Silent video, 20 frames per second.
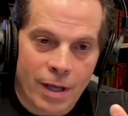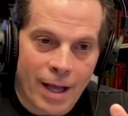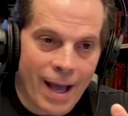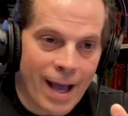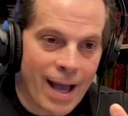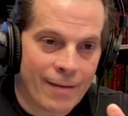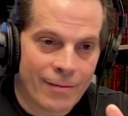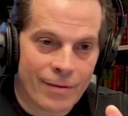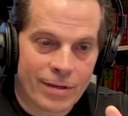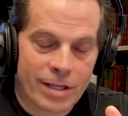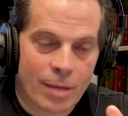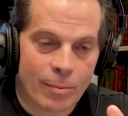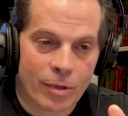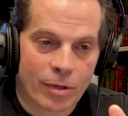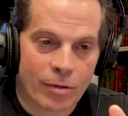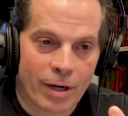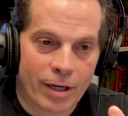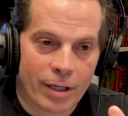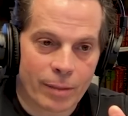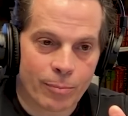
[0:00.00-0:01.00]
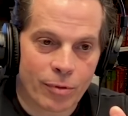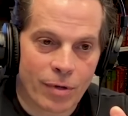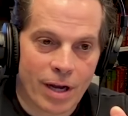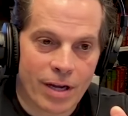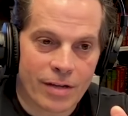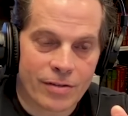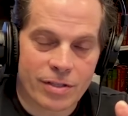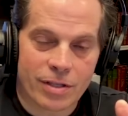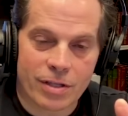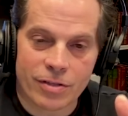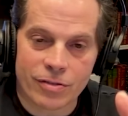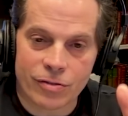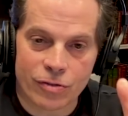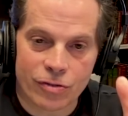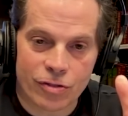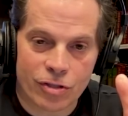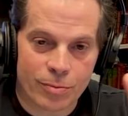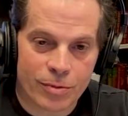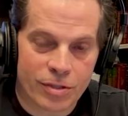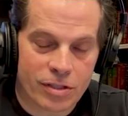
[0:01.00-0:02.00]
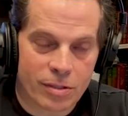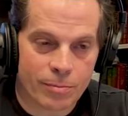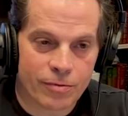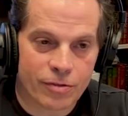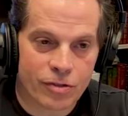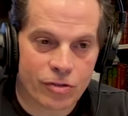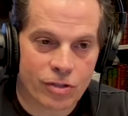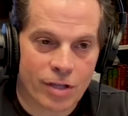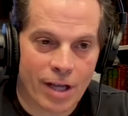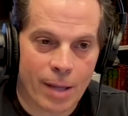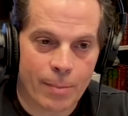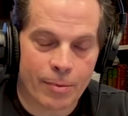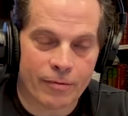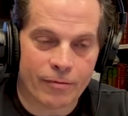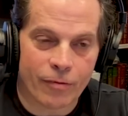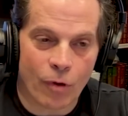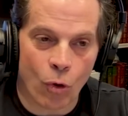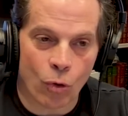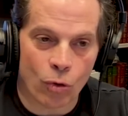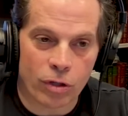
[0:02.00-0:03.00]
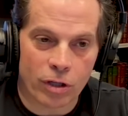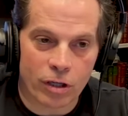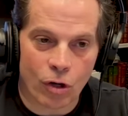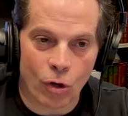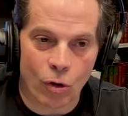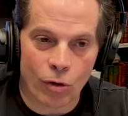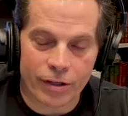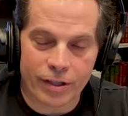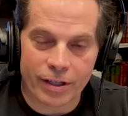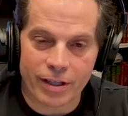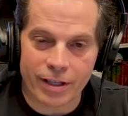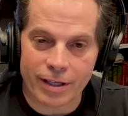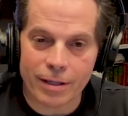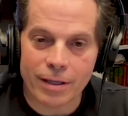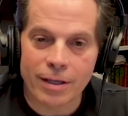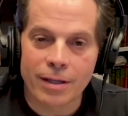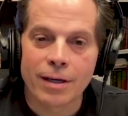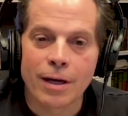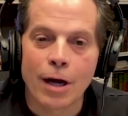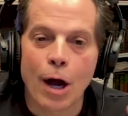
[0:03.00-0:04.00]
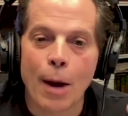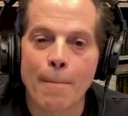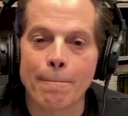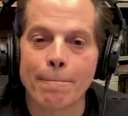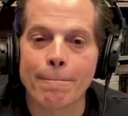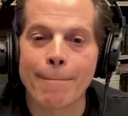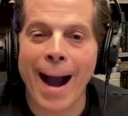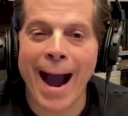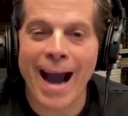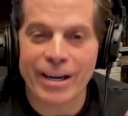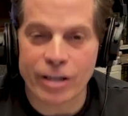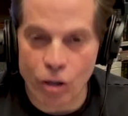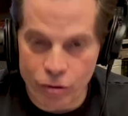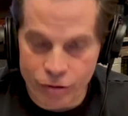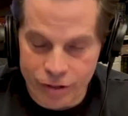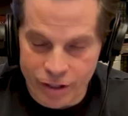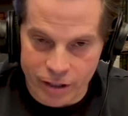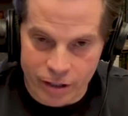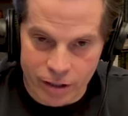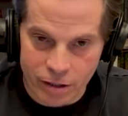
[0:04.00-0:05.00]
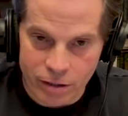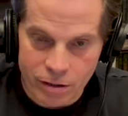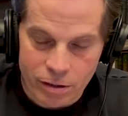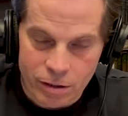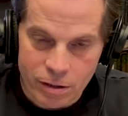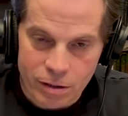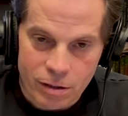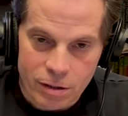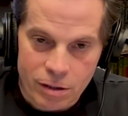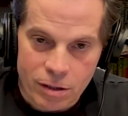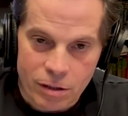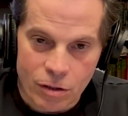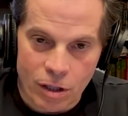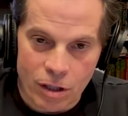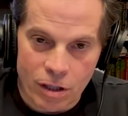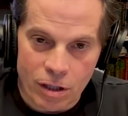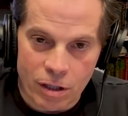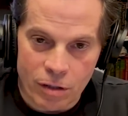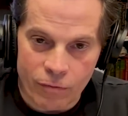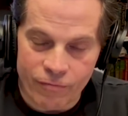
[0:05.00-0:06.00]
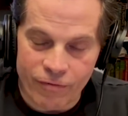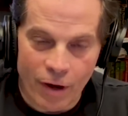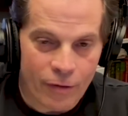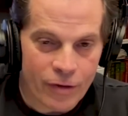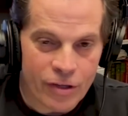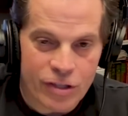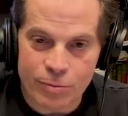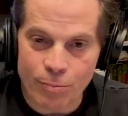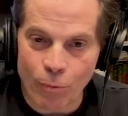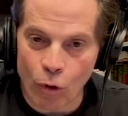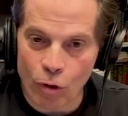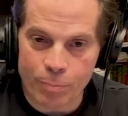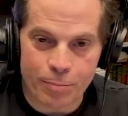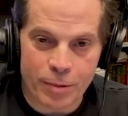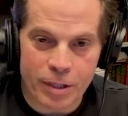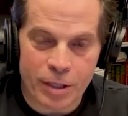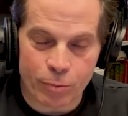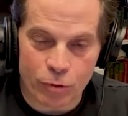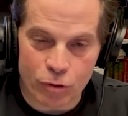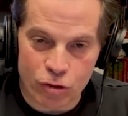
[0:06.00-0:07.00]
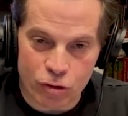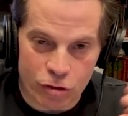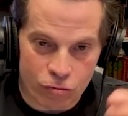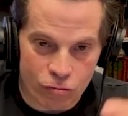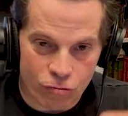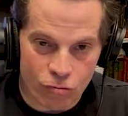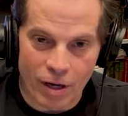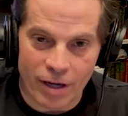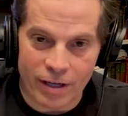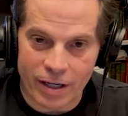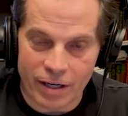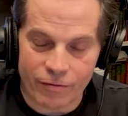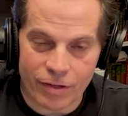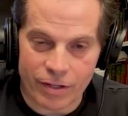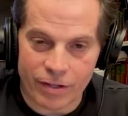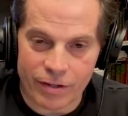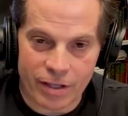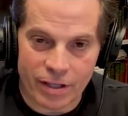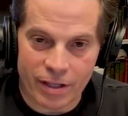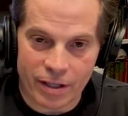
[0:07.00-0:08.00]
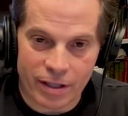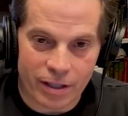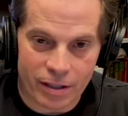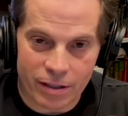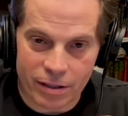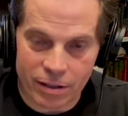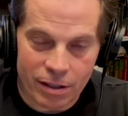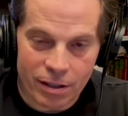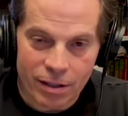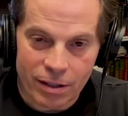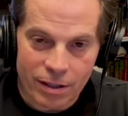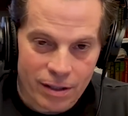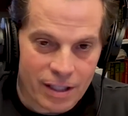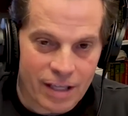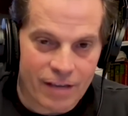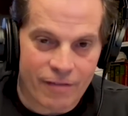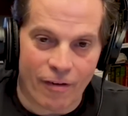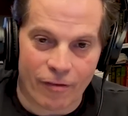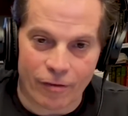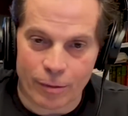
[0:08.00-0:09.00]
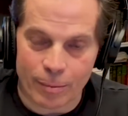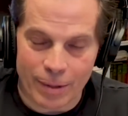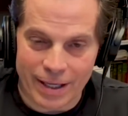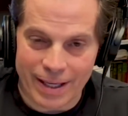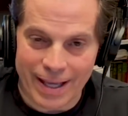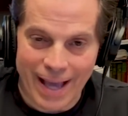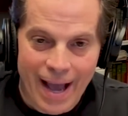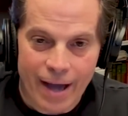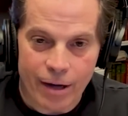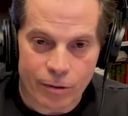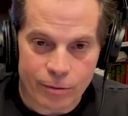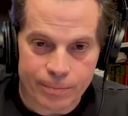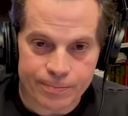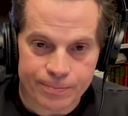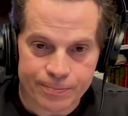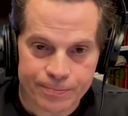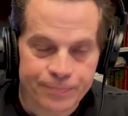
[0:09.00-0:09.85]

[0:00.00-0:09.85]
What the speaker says: have a democratic process. There should be some type of oligarchic monarchy. Very smart people should run everything and leave everybody out.